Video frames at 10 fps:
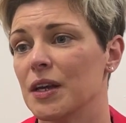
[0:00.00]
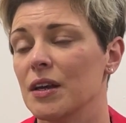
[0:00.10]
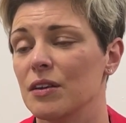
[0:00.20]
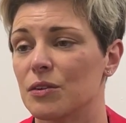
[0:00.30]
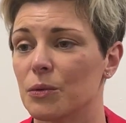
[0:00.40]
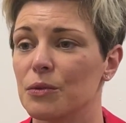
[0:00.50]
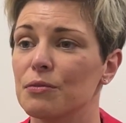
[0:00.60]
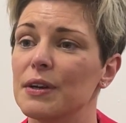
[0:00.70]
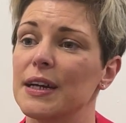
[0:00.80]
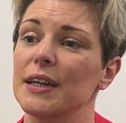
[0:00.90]
So we
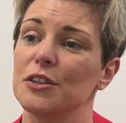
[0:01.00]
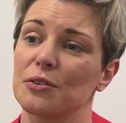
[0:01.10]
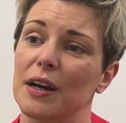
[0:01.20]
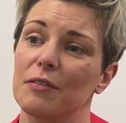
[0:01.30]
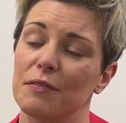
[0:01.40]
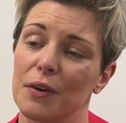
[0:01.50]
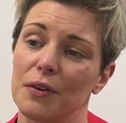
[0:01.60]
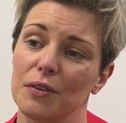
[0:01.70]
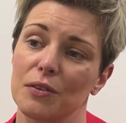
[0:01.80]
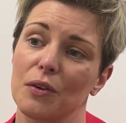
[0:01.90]
really try and
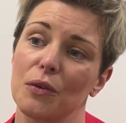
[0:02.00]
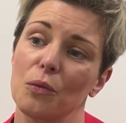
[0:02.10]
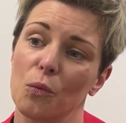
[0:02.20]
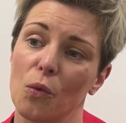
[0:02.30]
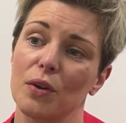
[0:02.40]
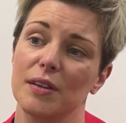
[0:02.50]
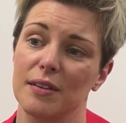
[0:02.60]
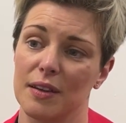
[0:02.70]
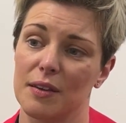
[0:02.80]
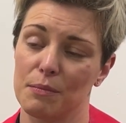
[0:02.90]
focus on what is
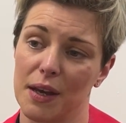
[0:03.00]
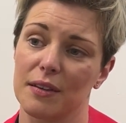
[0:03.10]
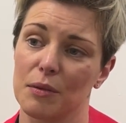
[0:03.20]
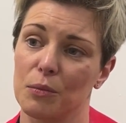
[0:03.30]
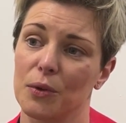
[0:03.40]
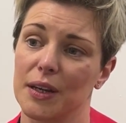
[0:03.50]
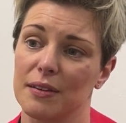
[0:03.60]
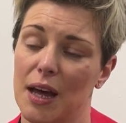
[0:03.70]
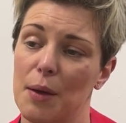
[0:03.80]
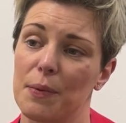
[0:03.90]
it that makes employees
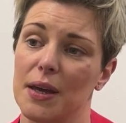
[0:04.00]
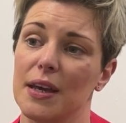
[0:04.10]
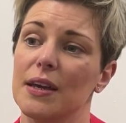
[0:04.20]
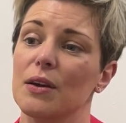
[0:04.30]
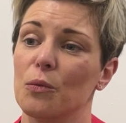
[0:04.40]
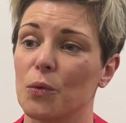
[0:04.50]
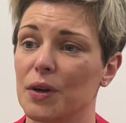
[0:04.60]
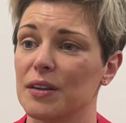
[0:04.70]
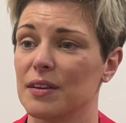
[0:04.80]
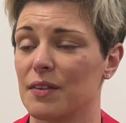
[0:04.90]
happy, what
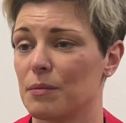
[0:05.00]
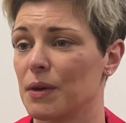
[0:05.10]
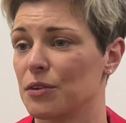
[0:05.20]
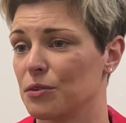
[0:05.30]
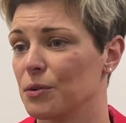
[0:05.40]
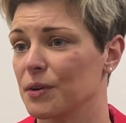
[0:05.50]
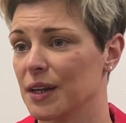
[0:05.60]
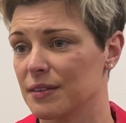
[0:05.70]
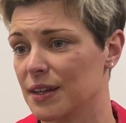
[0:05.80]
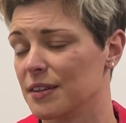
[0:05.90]
is it that makes your
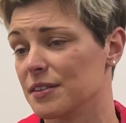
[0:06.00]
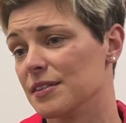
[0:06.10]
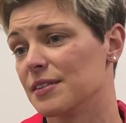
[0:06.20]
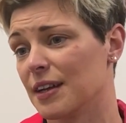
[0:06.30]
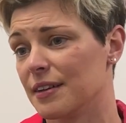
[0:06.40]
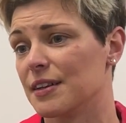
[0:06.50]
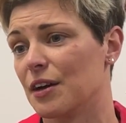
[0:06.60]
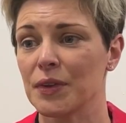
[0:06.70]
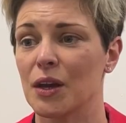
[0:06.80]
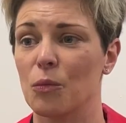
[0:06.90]
organisation stand
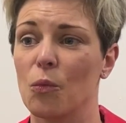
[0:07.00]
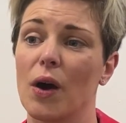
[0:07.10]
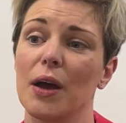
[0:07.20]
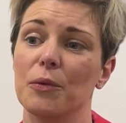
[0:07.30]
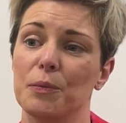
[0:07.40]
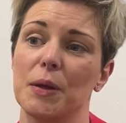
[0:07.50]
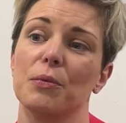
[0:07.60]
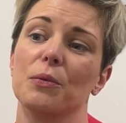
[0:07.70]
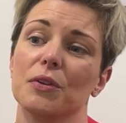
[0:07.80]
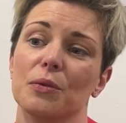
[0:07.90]
out, and why would people
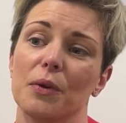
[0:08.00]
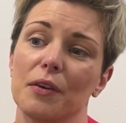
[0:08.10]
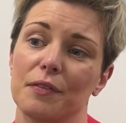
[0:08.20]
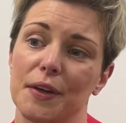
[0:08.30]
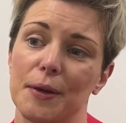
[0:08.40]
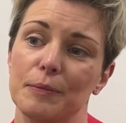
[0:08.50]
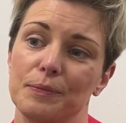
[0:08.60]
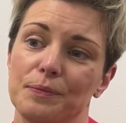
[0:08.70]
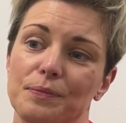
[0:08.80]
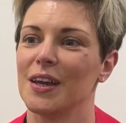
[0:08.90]
want to work for you.
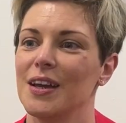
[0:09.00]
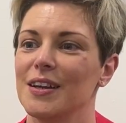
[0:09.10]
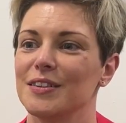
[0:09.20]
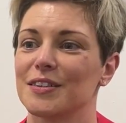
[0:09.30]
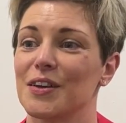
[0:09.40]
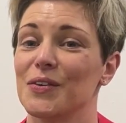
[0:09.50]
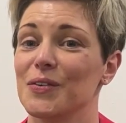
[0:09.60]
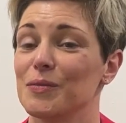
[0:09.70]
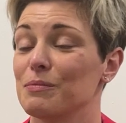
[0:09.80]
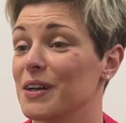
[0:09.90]
So
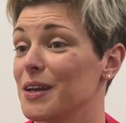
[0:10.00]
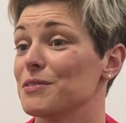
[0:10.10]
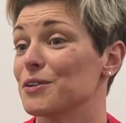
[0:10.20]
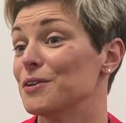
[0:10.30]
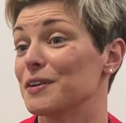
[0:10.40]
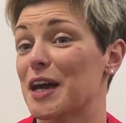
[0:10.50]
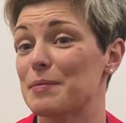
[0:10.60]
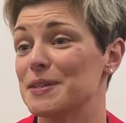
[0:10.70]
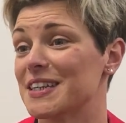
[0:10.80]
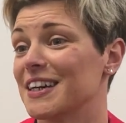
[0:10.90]
my name is Laura
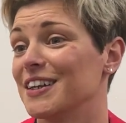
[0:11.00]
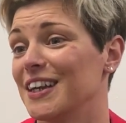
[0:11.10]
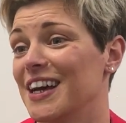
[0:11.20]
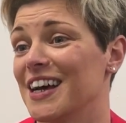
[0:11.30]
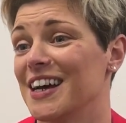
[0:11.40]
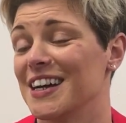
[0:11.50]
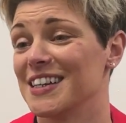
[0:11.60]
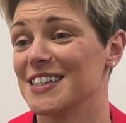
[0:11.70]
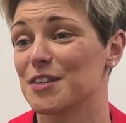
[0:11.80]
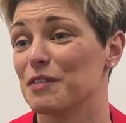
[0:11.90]
Capindale
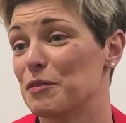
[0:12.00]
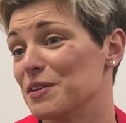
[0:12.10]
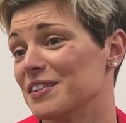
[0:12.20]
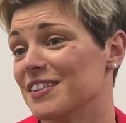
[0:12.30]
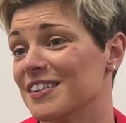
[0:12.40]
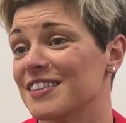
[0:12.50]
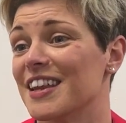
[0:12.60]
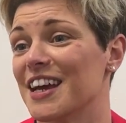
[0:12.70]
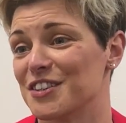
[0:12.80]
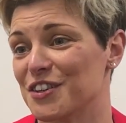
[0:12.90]
and my business is the
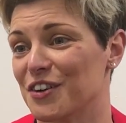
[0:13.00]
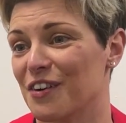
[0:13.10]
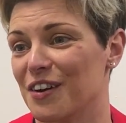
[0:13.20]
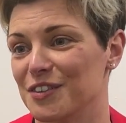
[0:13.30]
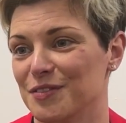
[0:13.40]
HR Crowd.